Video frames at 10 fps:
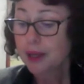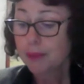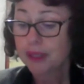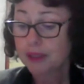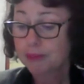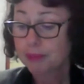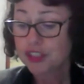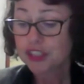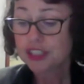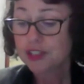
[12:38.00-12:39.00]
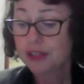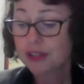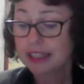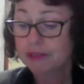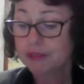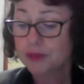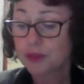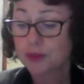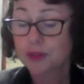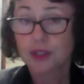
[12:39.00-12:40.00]
But progesterone levels
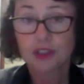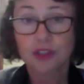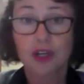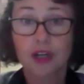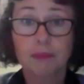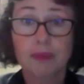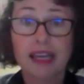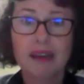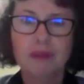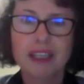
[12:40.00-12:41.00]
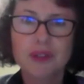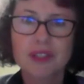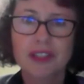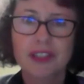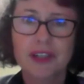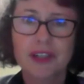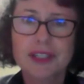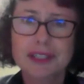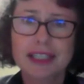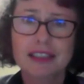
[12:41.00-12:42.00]
also drop, and we also
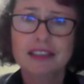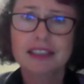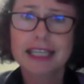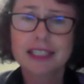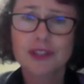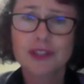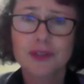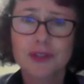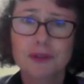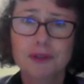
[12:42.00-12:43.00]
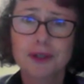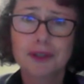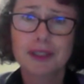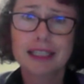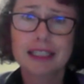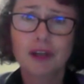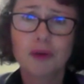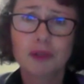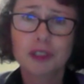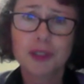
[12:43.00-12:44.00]
notice that testosterone
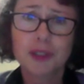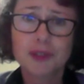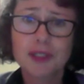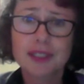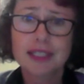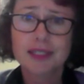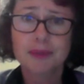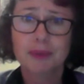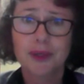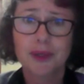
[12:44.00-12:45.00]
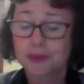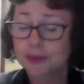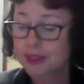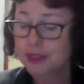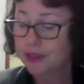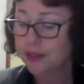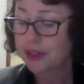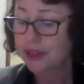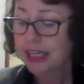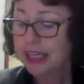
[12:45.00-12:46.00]
reduces as well.
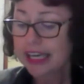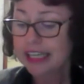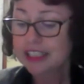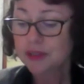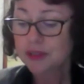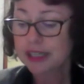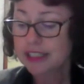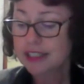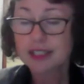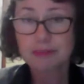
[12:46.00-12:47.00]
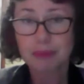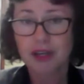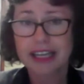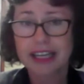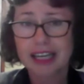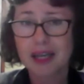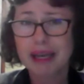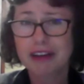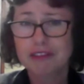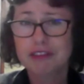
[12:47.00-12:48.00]
So it decreases by
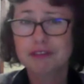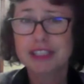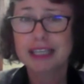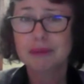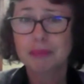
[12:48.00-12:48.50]
about 15%